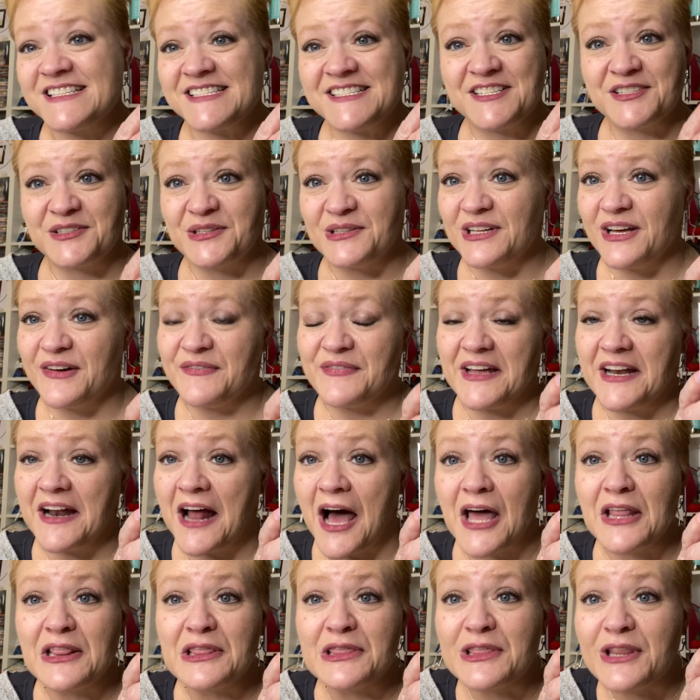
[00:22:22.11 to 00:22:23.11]
still love it.
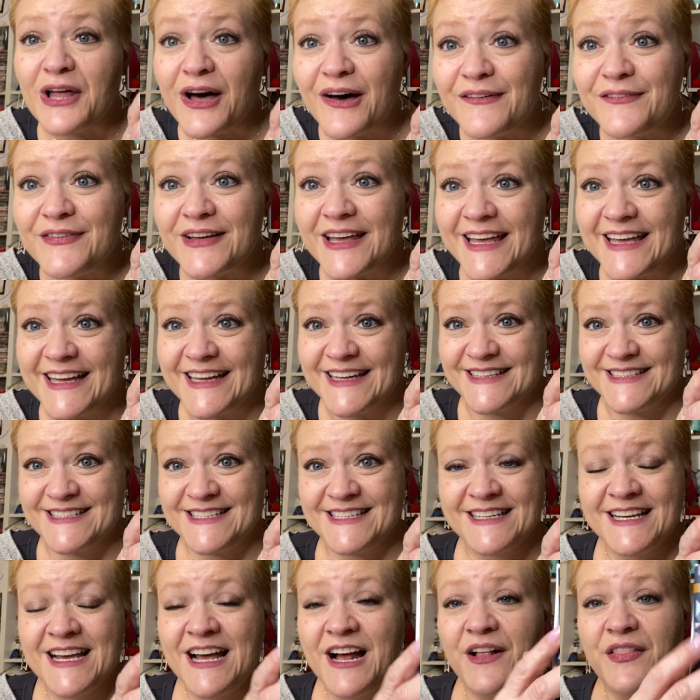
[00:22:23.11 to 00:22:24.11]
I love
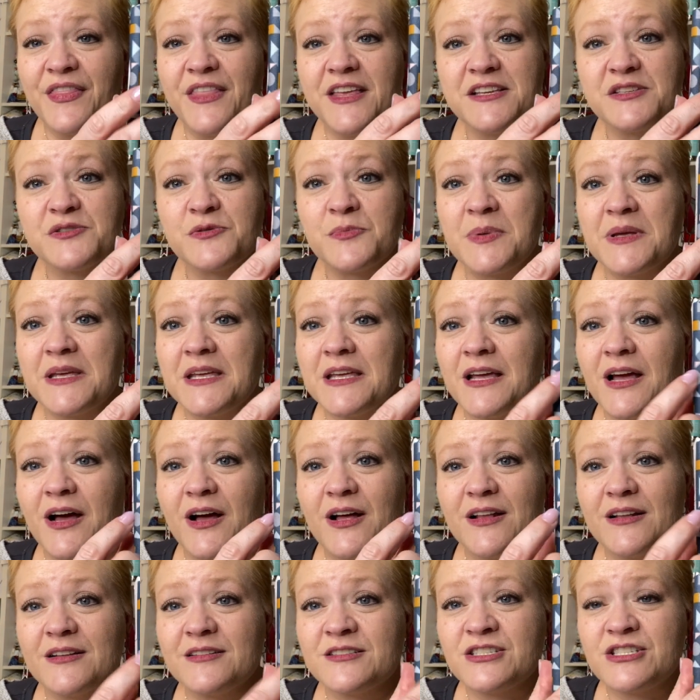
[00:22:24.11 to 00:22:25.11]
it. These would be,
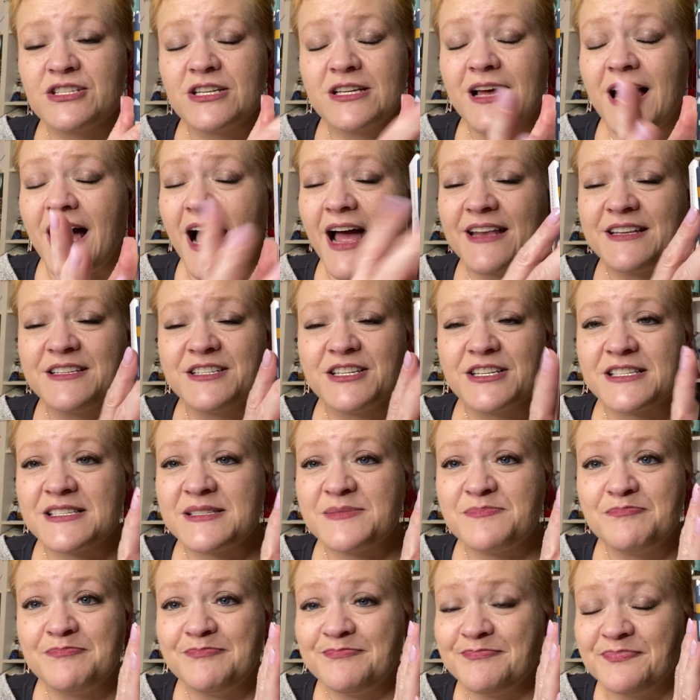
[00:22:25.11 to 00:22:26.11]
I
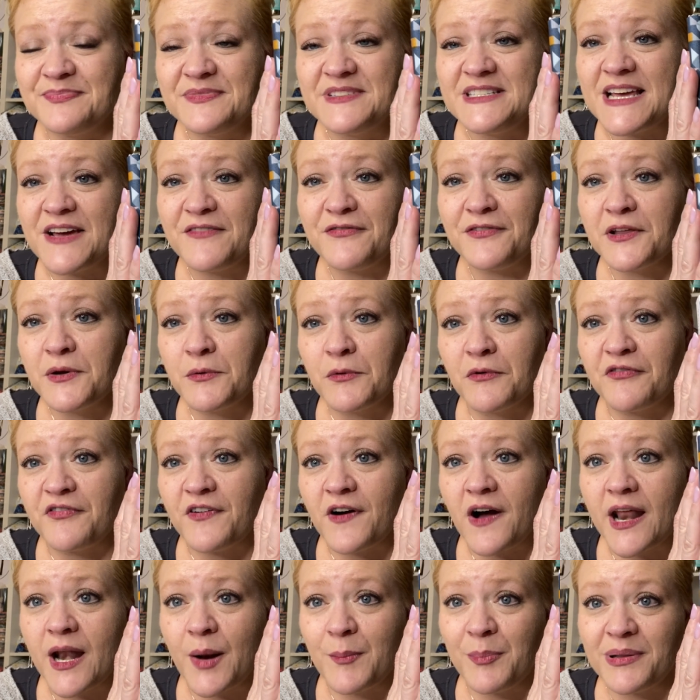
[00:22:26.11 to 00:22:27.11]
just definitely will
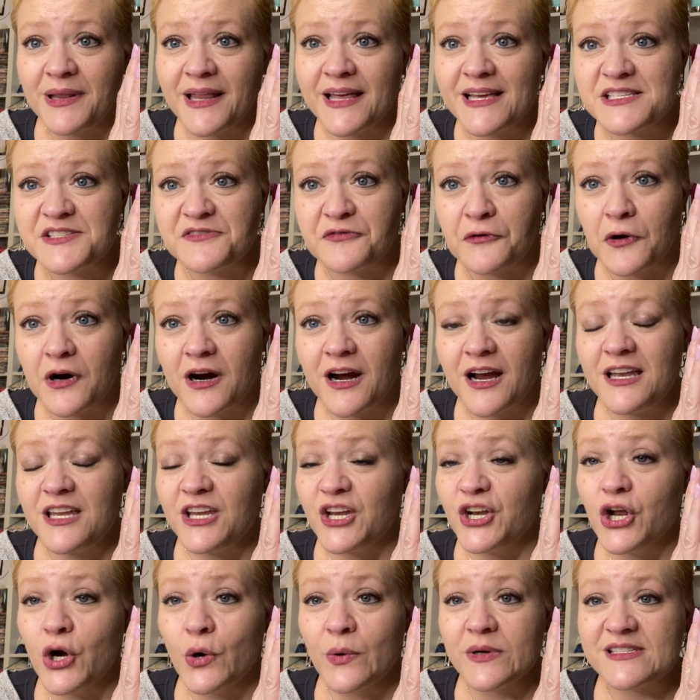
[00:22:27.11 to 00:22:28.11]
find a place for it.
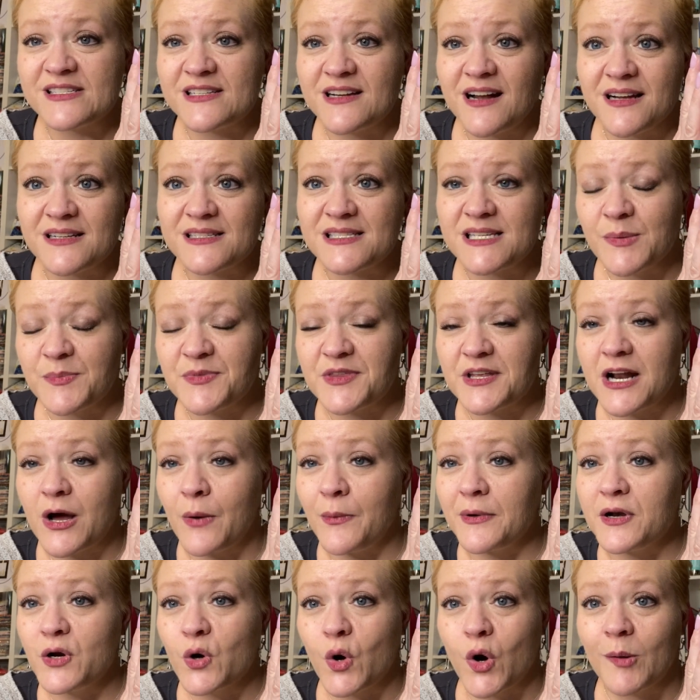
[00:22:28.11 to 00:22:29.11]
You know, it's not something I
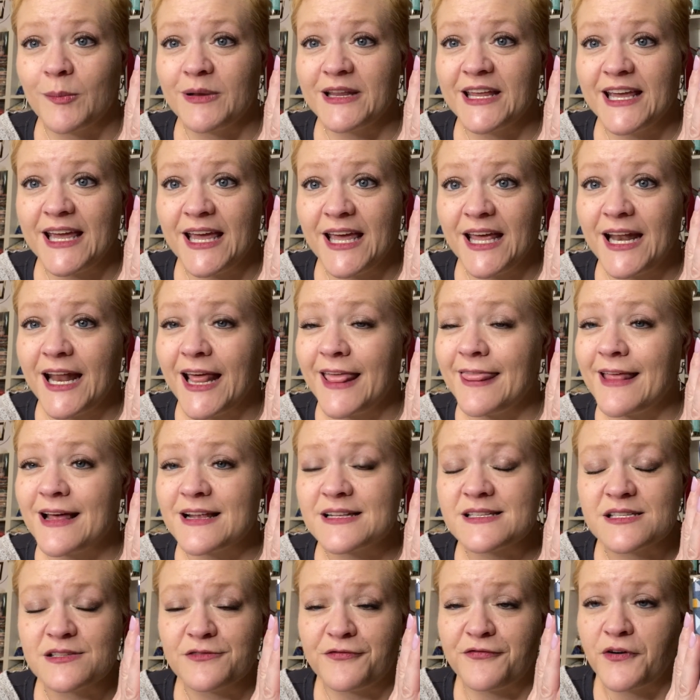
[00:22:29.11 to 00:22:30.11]
would normally get, and
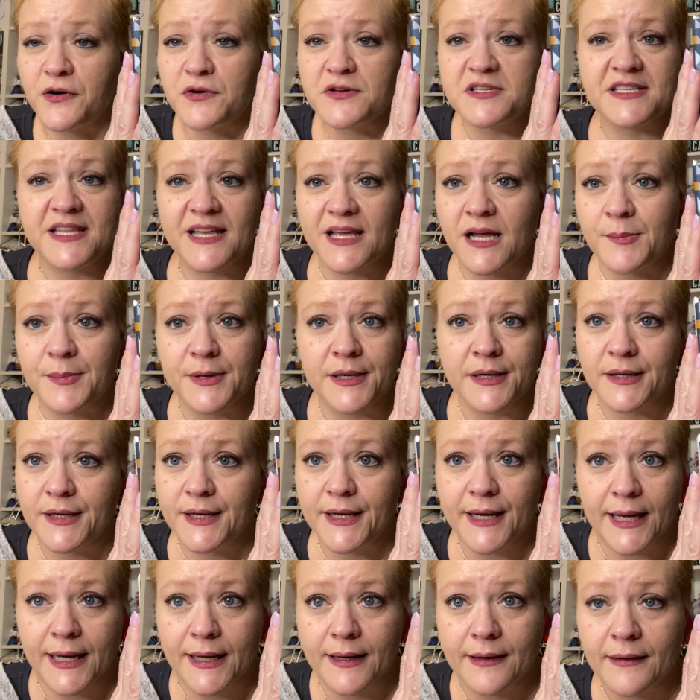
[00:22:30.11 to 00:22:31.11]
that's the first thing I'm going to
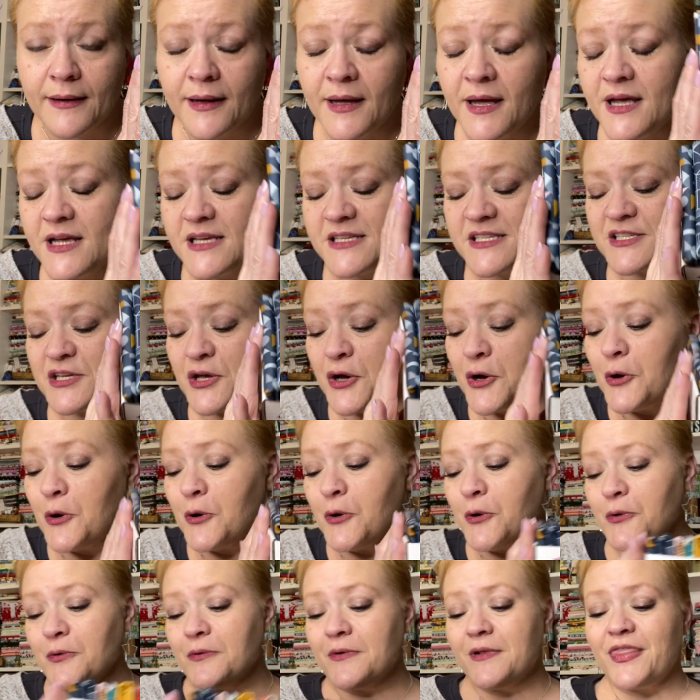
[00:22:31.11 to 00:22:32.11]
need.
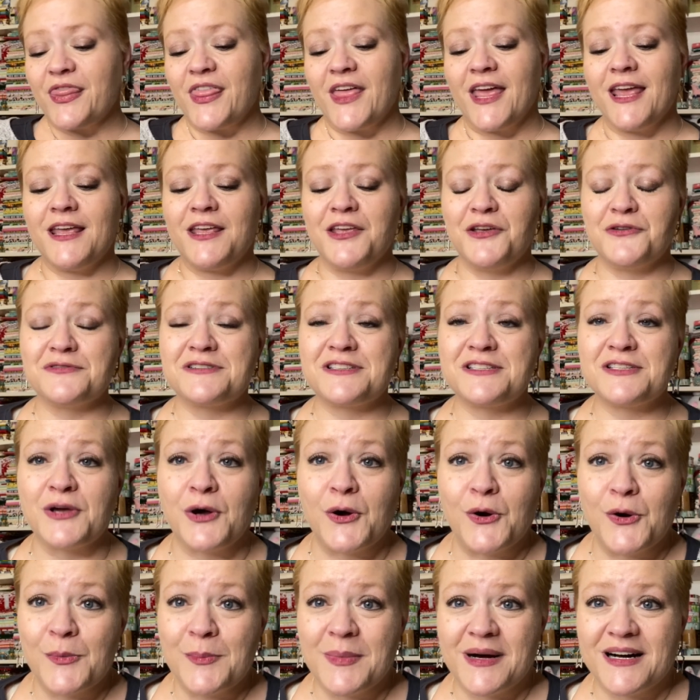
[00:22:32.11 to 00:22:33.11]
So thank you
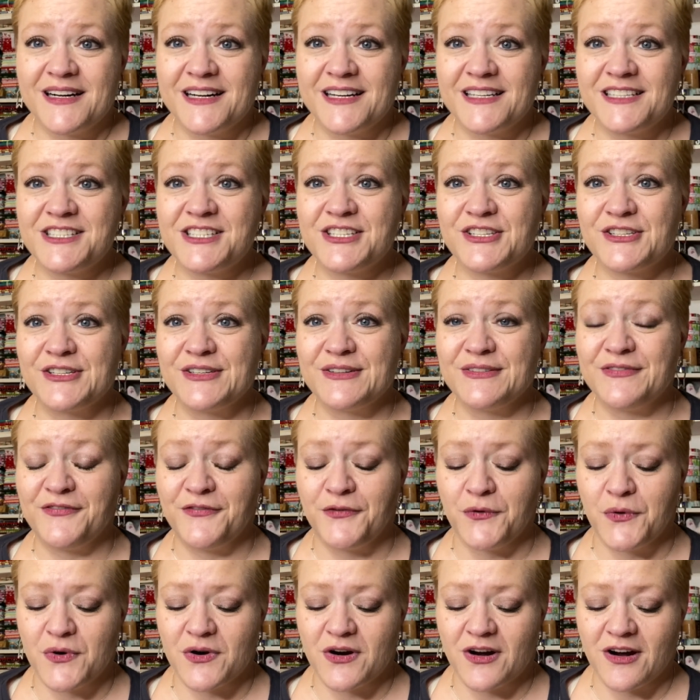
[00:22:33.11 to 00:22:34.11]
so much
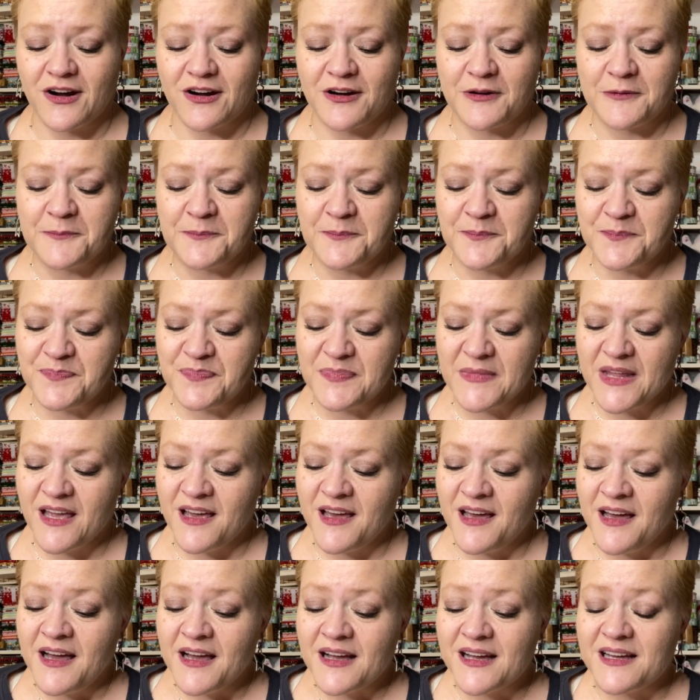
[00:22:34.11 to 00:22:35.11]
for
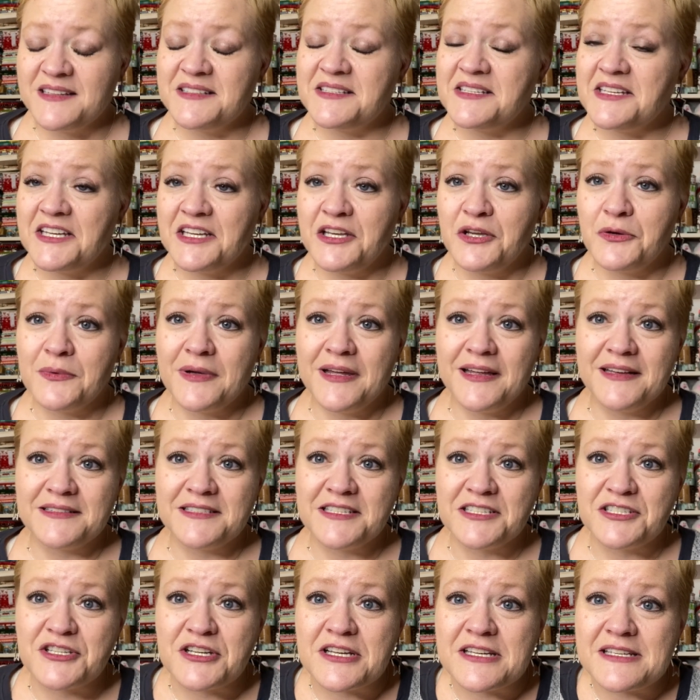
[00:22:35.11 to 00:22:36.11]
continuing
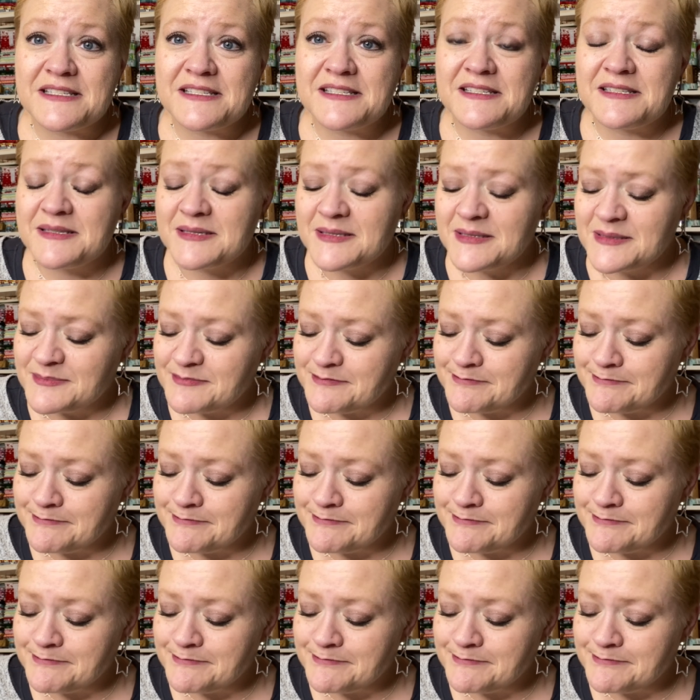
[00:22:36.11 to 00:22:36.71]
to just